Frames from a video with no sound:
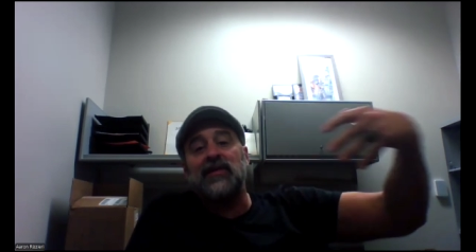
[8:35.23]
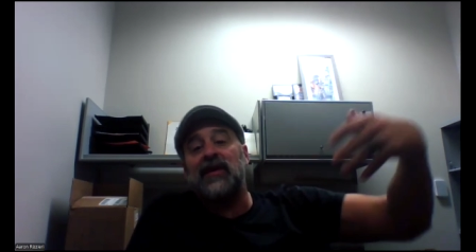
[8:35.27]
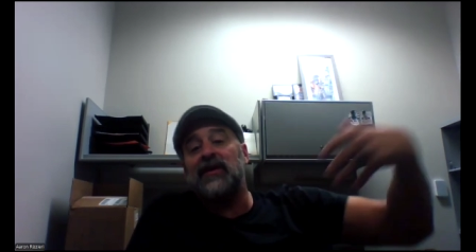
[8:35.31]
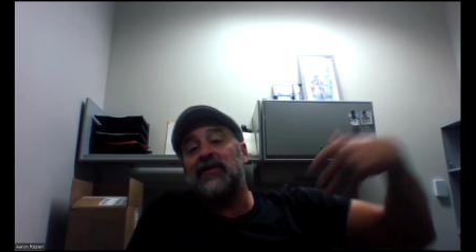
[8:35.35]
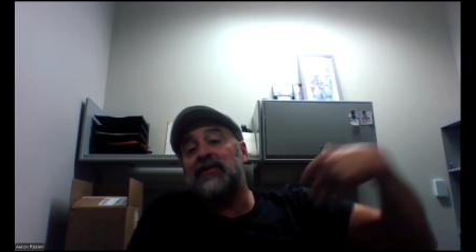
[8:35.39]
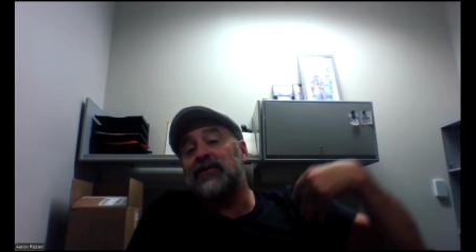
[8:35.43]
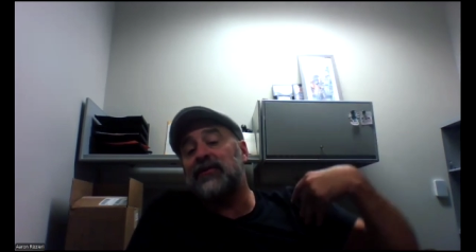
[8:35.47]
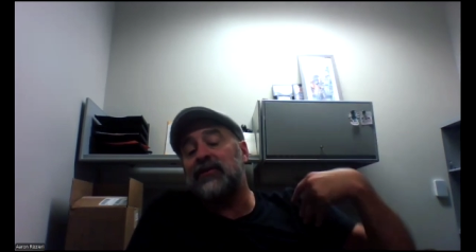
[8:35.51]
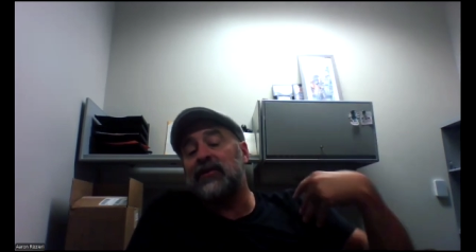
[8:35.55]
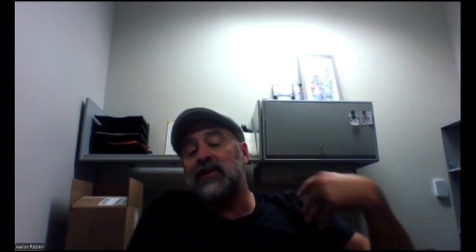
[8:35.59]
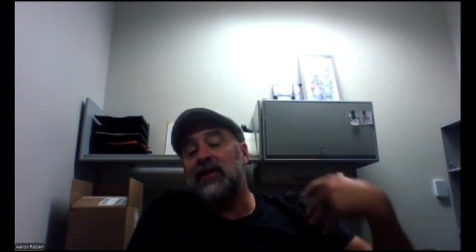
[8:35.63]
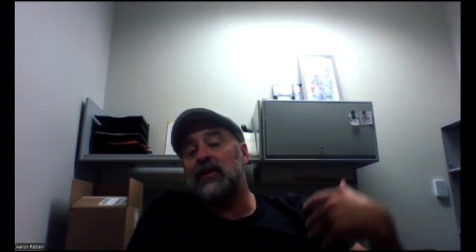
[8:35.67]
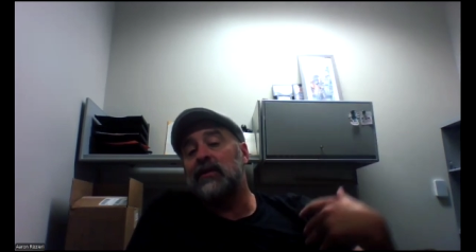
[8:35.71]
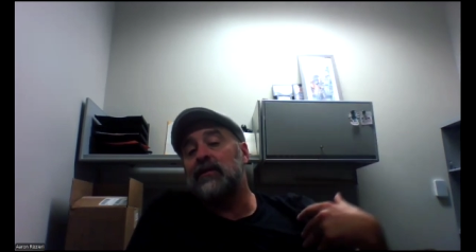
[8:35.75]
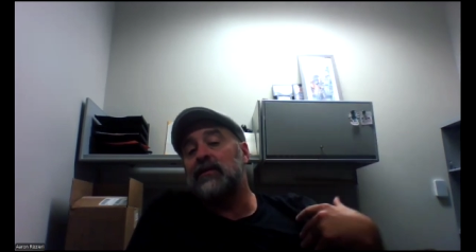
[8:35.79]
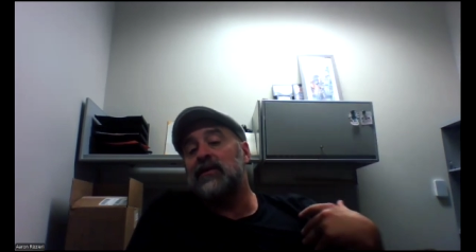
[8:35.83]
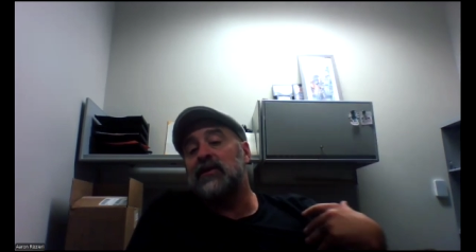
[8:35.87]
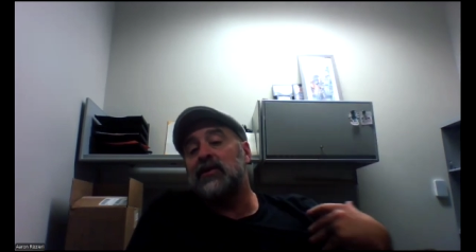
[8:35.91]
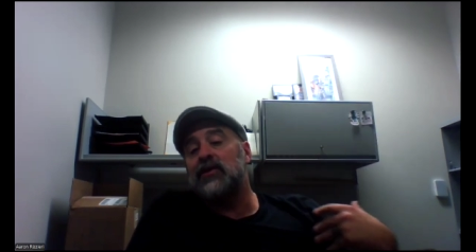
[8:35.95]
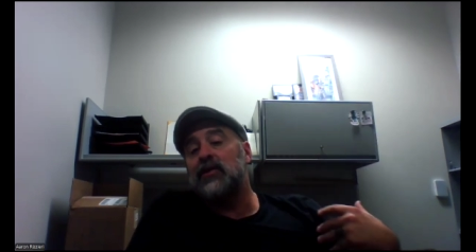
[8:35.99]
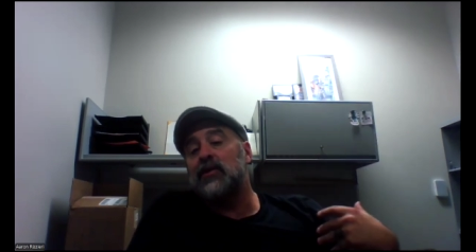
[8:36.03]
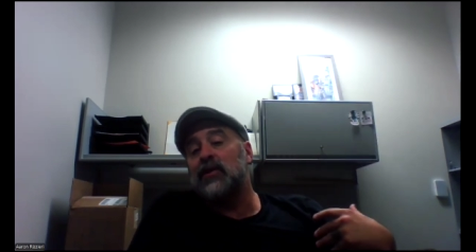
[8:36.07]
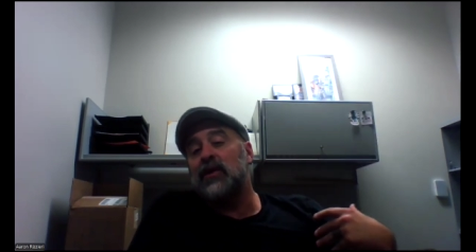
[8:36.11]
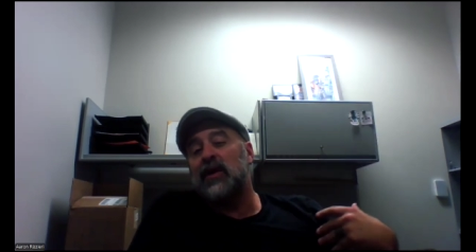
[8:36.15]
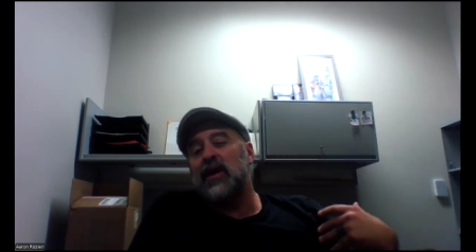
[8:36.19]
my freedom
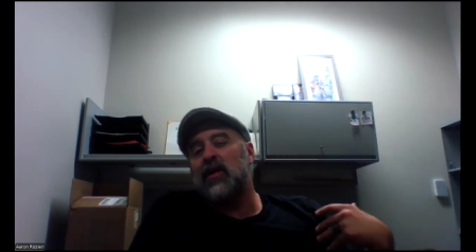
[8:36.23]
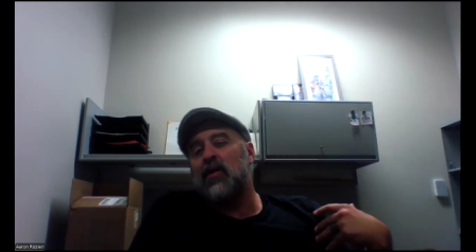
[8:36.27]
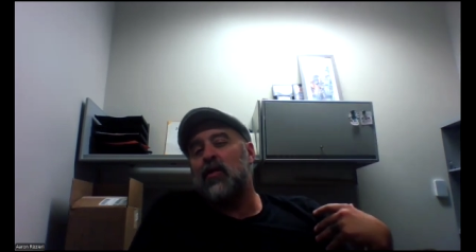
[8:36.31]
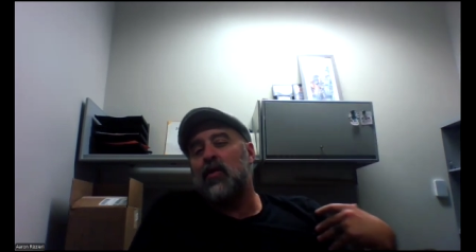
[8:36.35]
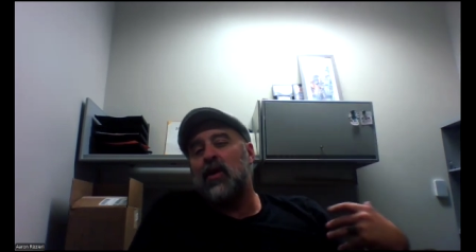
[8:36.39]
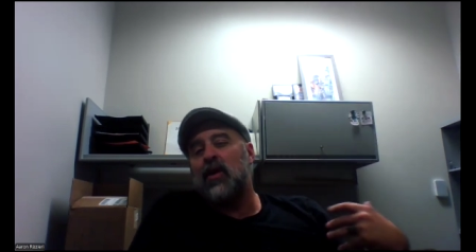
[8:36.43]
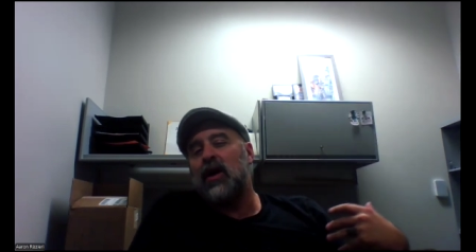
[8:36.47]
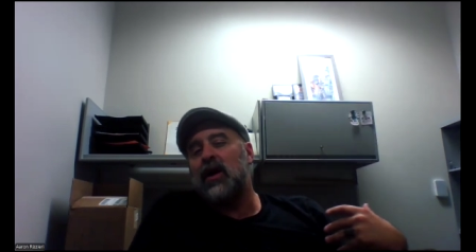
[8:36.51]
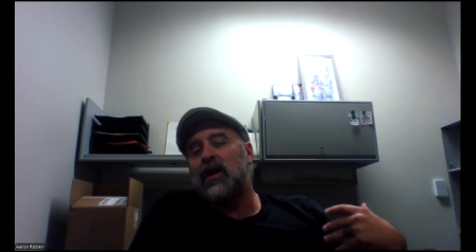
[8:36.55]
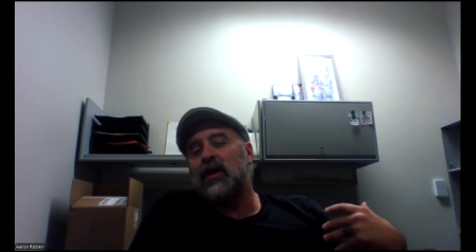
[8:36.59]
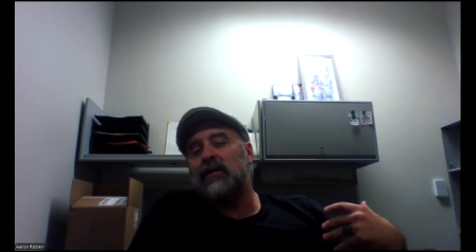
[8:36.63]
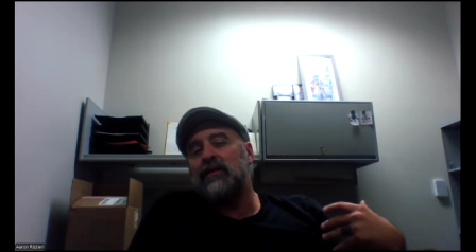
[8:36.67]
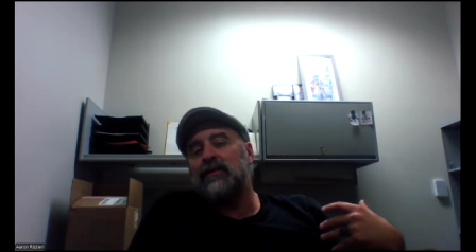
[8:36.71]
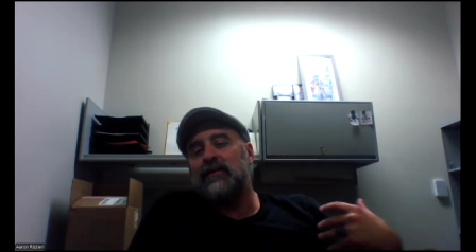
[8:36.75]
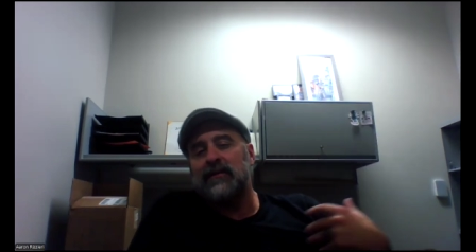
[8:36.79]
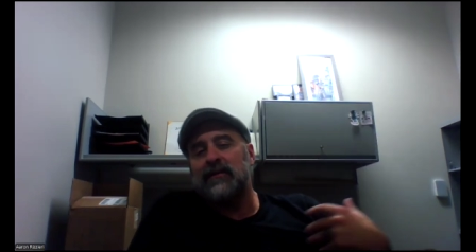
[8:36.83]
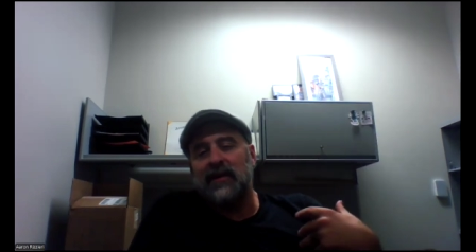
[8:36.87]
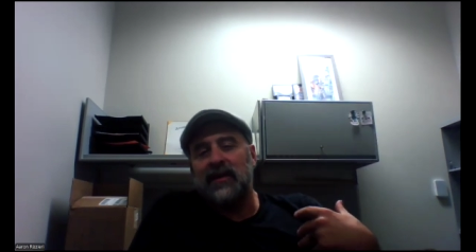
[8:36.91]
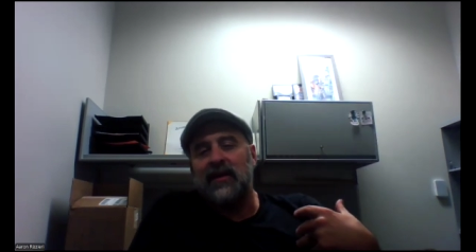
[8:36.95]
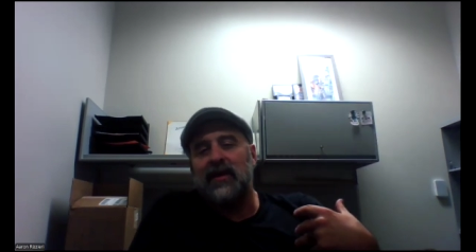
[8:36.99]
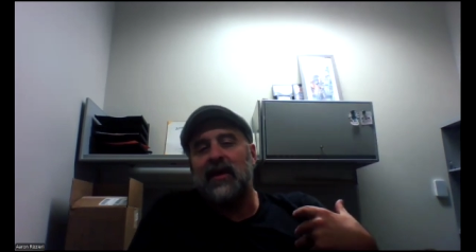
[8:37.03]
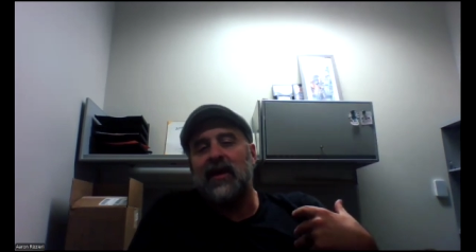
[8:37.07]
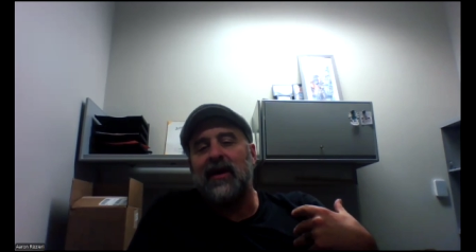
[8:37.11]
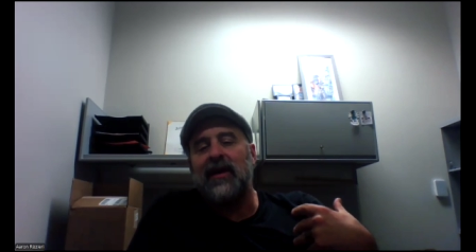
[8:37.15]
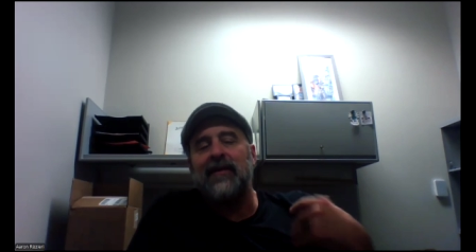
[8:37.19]
to do what I want.
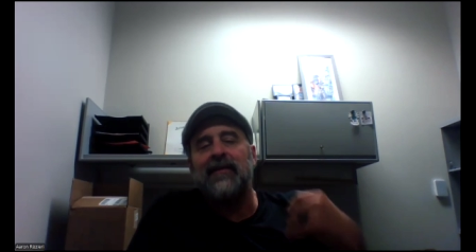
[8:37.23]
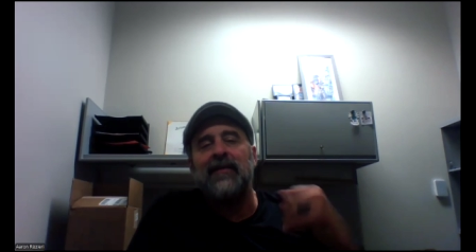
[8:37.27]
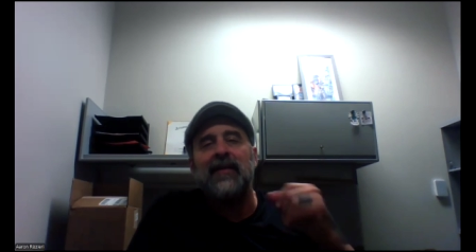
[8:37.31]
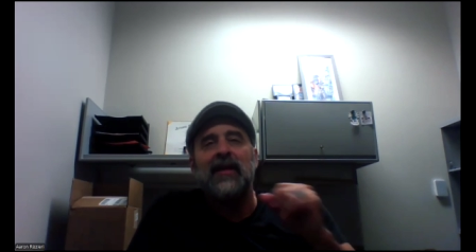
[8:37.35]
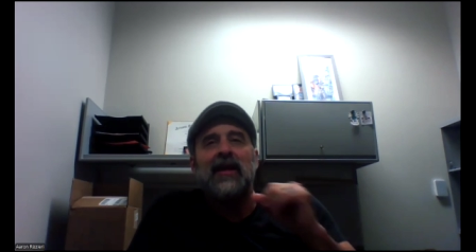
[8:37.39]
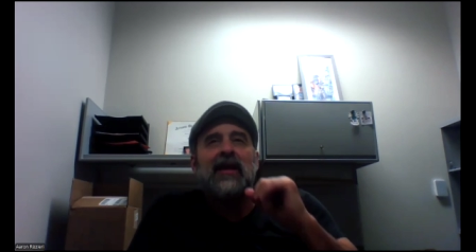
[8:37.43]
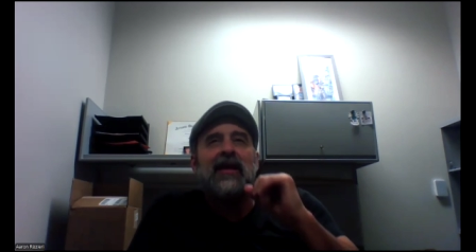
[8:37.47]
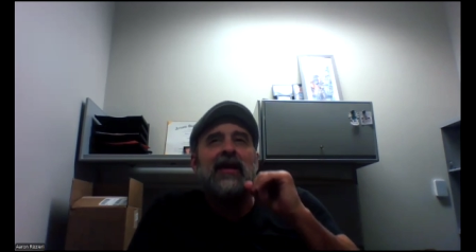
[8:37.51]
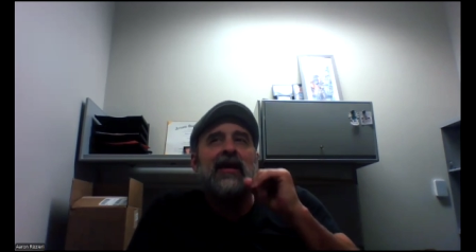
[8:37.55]
Okay.